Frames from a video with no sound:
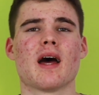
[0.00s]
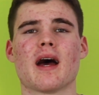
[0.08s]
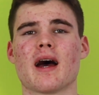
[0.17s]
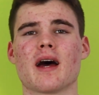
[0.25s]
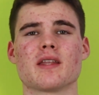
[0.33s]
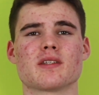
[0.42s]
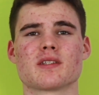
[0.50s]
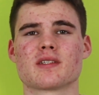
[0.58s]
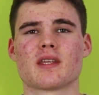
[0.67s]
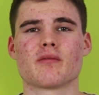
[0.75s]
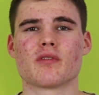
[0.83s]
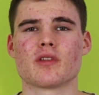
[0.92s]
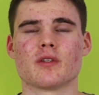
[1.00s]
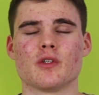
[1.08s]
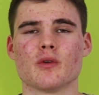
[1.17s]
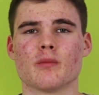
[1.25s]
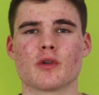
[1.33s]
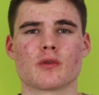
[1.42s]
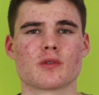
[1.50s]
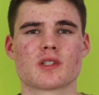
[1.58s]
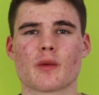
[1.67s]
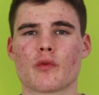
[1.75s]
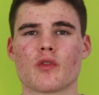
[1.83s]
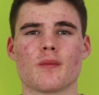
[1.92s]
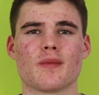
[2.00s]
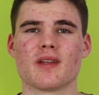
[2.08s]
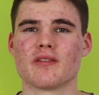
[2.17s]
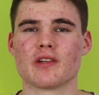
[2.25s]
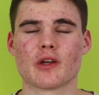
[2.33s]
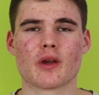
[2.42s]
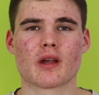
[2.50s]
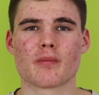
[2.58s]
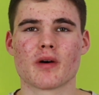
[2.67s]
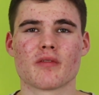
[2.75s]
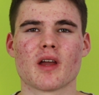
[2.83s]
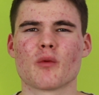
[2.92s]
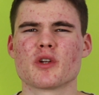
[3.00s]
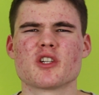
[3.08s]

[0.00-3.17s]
And same for the newer models, some of them even going above that,